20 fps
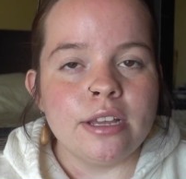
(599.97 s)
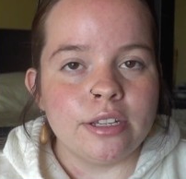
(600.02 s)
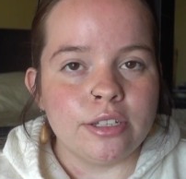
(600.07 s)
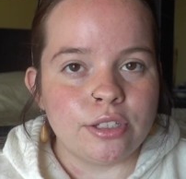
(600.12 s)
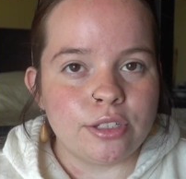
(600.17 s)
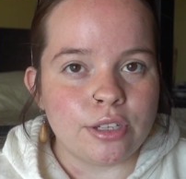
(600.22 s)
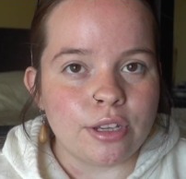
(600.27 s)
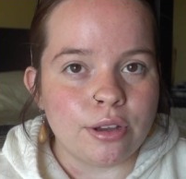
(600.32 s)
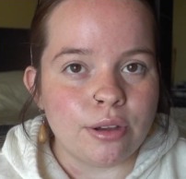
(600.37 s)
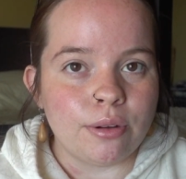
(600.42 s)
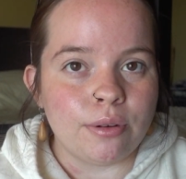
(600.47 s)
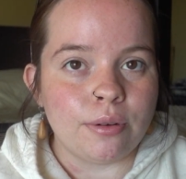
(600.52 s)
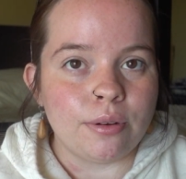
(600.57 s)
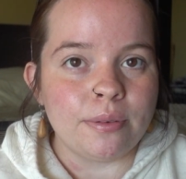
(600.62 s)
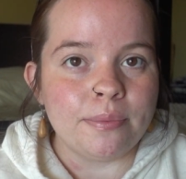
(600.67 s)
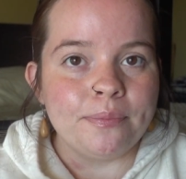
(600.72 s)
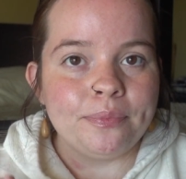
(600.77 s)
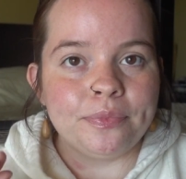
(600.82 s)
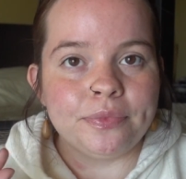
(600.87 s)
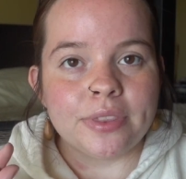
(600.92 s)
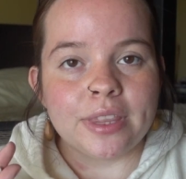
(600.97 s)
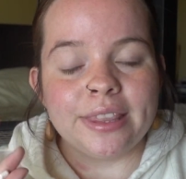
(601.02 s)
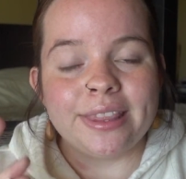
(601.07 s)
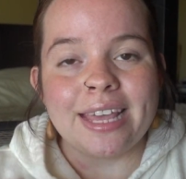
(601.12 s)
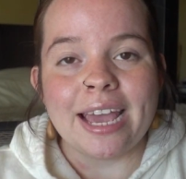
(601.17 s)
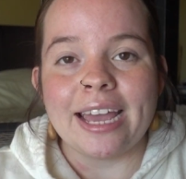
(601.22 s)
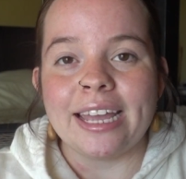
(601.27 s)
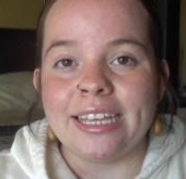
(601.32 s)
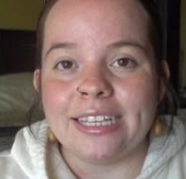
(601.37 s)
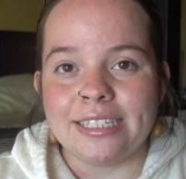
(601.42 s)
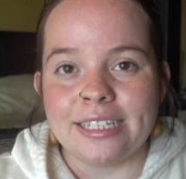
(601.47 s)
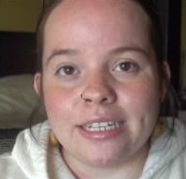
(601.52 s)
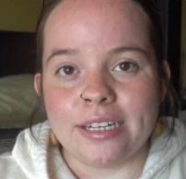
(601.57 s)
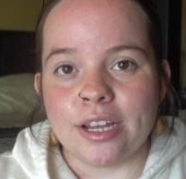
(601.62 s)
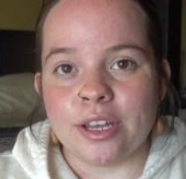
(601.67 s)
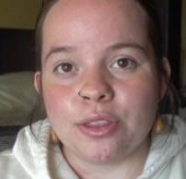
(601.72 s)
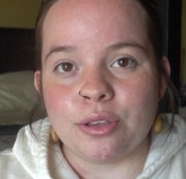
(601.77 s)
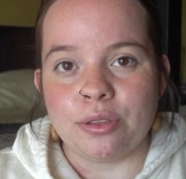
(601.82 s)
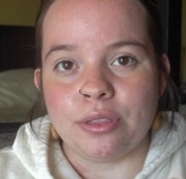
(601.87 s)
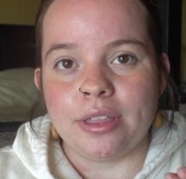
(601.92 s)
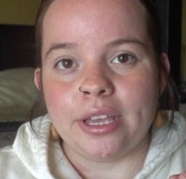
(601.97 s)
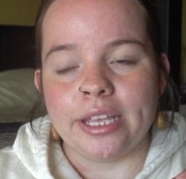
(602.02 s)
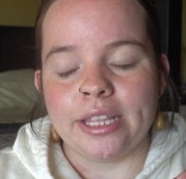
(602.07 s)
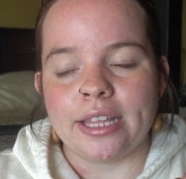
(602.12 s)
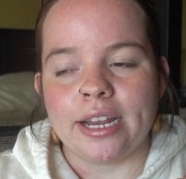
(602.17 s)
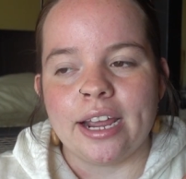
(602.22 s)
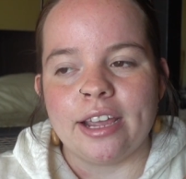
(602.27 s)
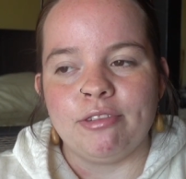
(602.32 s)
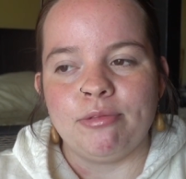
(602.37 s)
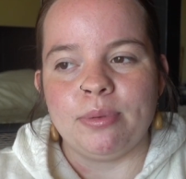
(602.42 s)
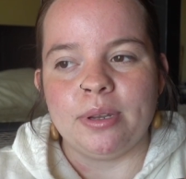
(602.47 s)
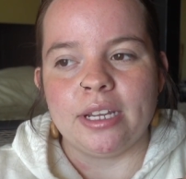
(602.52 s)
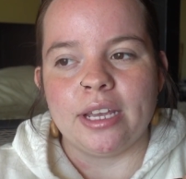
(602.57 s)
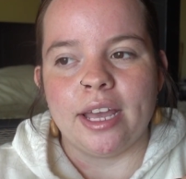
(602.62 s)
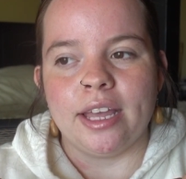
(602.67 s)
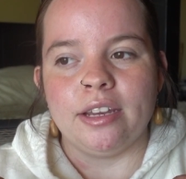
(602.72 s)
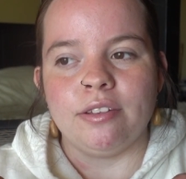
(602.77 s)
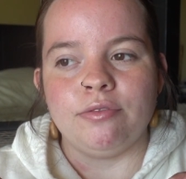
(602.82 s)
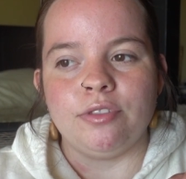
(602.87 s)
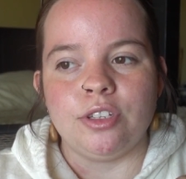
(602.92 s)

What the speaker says: So that is another thing that I've been kind of